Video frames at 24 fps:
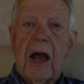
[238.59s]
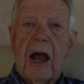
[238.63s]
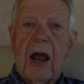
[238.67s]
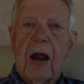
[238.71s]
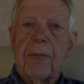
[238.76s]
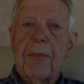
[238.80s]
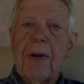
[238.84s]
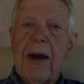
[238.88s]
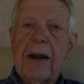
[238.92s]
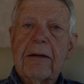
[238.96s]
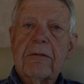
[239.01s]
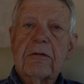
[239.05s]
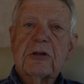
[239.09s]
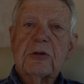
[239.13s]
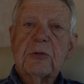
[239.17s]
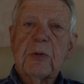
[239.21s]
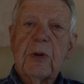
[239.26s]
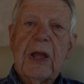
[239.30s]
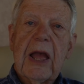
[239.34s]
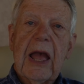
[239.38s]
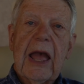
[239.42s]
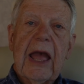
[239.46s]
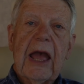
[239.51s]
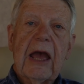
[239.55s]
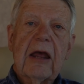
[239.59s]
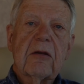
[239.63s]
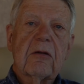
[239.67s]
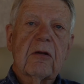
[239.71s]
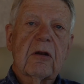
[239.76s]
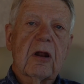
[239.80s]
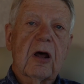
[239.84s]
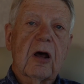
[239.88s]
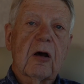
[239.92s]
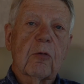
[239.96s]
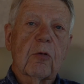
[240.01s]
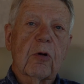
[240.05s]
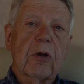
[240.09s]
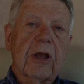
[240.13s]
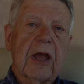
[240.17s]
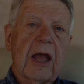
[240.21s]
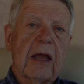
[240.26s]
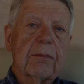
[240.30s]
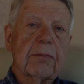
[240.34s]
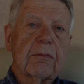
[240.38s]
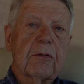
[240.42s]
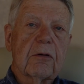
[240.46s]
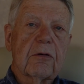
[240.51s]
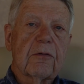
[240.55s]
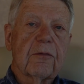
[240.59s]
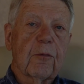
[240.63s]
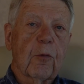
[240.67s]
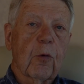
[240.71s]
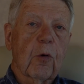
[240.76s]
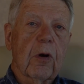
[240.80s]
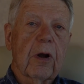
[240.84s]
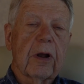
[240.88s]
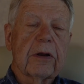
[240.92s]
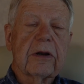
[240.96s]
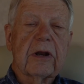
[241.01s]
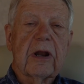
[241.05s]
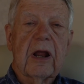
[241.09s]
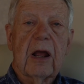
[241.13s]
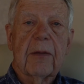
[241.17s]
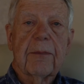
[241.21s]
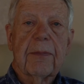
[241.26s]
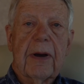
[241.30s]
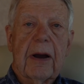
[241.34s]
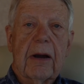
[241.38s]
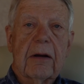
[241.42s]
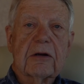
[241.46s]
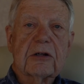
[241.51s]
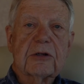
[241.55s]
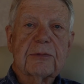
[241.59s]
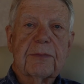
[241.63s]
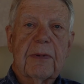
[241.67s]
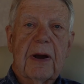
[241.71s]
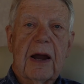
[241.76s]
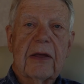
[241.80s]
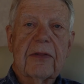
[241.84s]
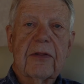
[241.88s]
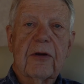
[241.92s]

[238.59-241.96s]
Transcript: Our batteries we had uh, were capable of four hundred amp hours by